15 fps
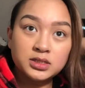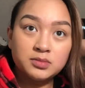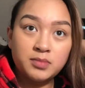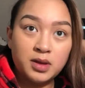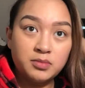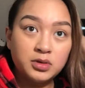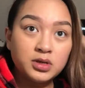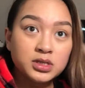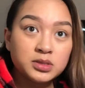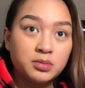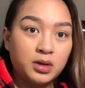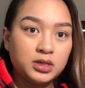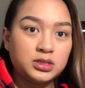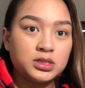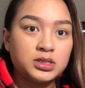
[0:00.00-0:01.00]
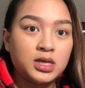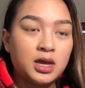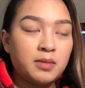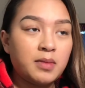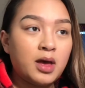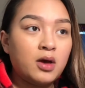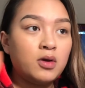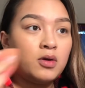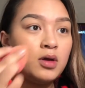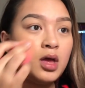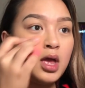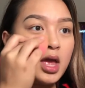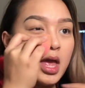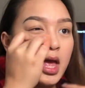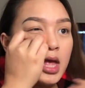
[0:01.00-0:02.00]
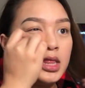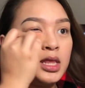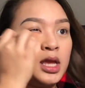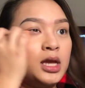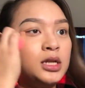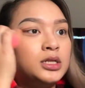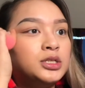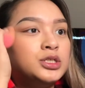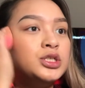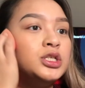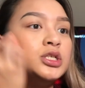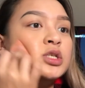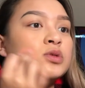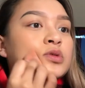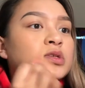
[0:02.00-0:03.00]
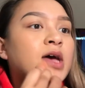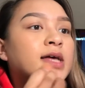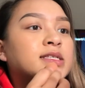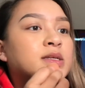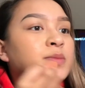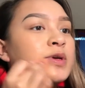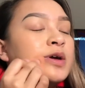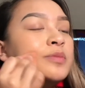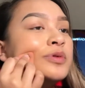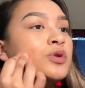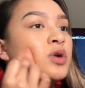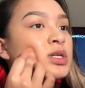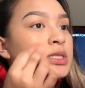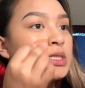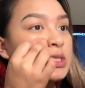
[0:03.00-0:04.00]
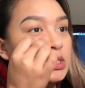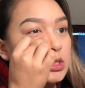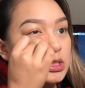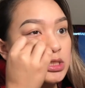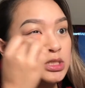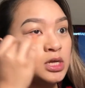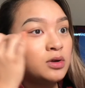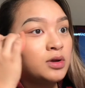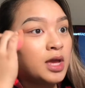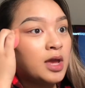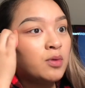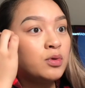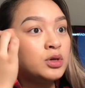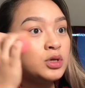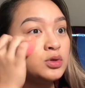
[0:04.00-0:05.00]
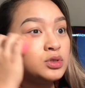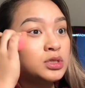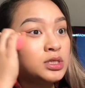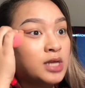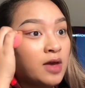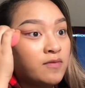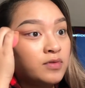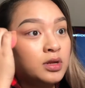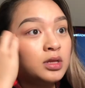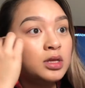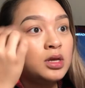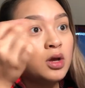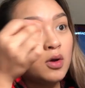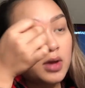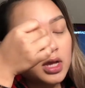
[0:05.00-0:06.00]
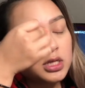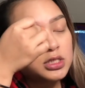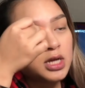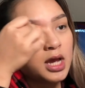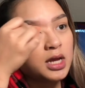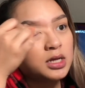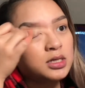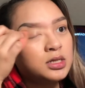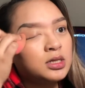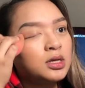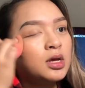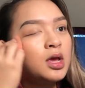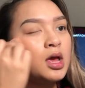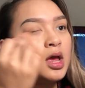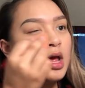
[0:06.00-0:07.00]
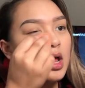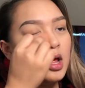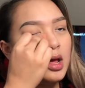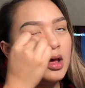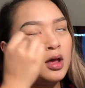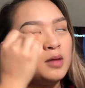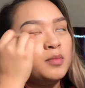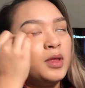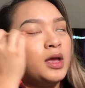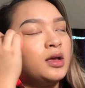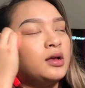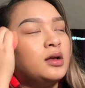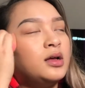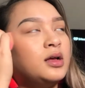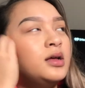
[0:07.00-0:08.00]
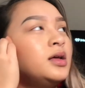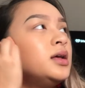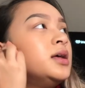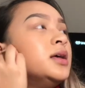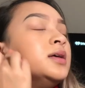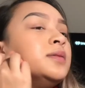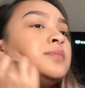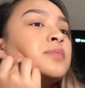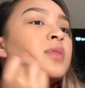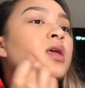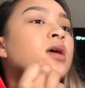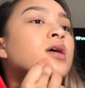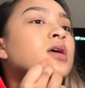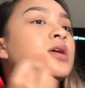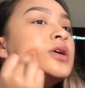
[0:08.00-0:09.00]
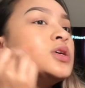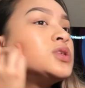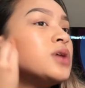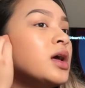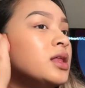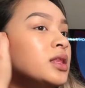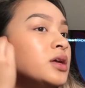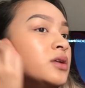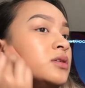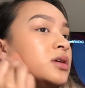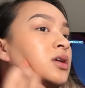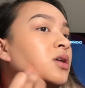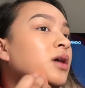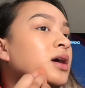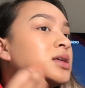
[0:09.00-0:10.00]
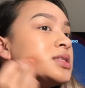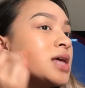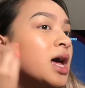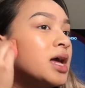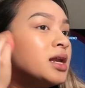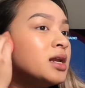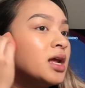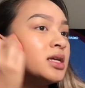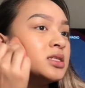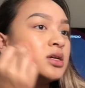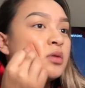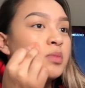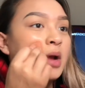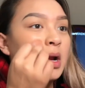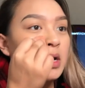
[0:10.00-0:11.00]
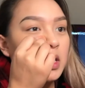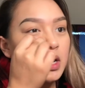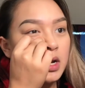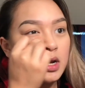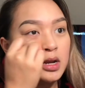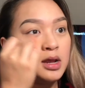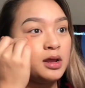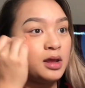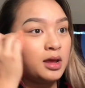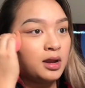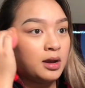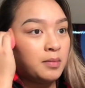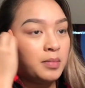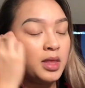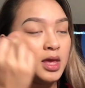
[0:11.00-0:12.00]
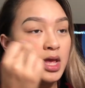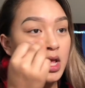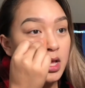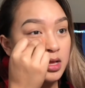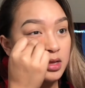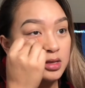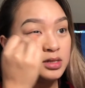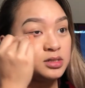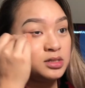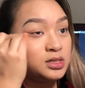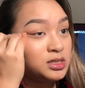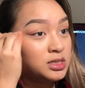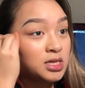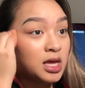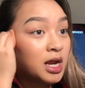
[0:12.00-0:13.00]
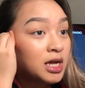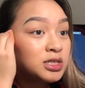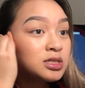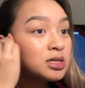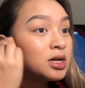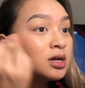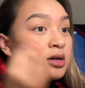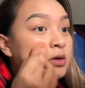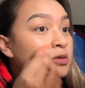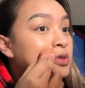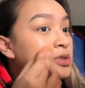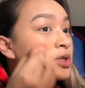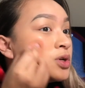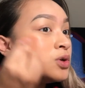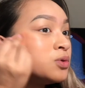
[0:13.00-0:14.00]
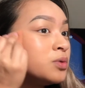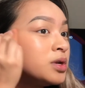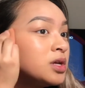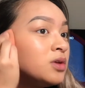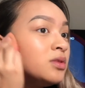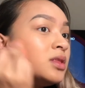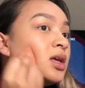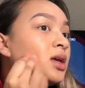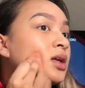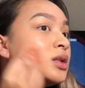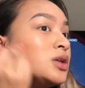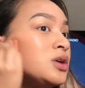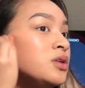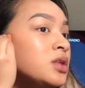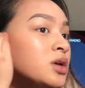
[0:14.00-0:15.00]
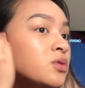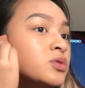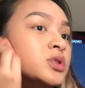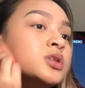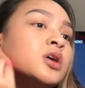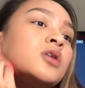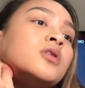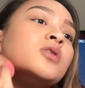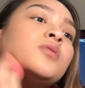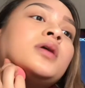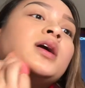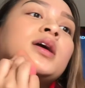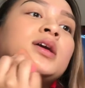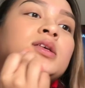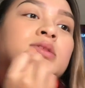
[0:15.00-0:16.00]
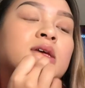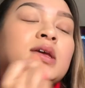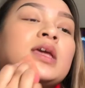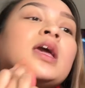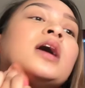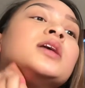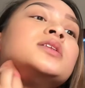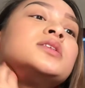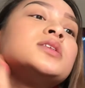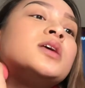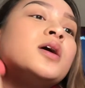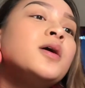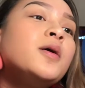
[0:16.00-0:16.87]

my mucus plug just came out. And then she just was asking me a couple questions and she okay, well, you should definitely go get checked. I'm like, oh. So I literally go outside and I tell Brandon, and I'm like, she said I should go, so what do you think? Do you think we should go or what? He's like, yes.